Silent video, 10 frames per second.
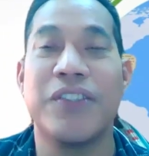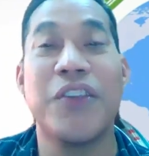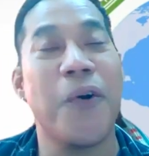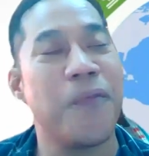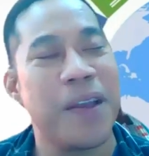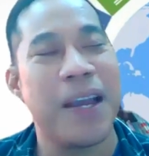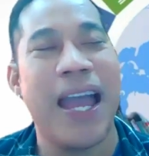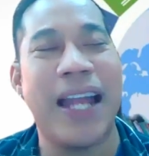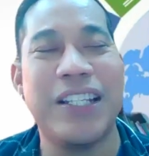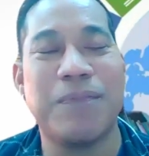So
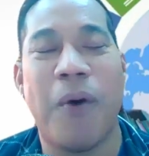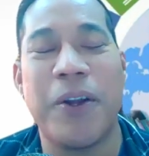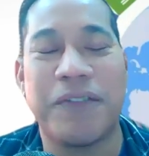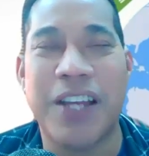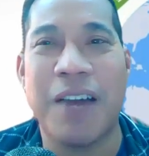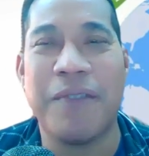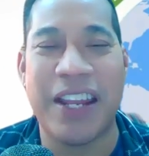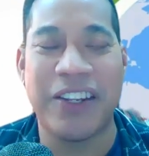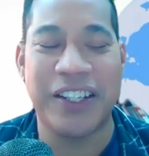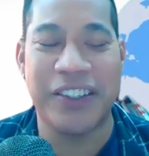at this point of time,
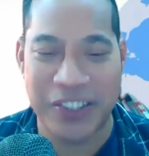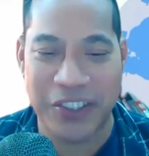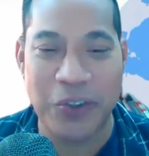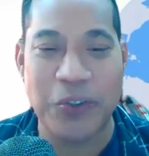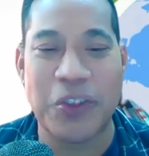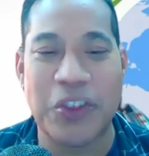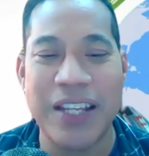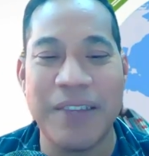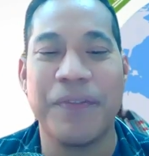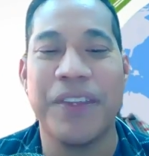I encourage you to
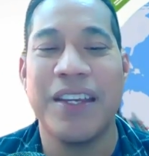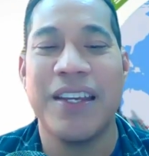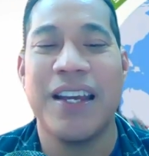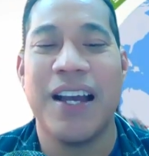think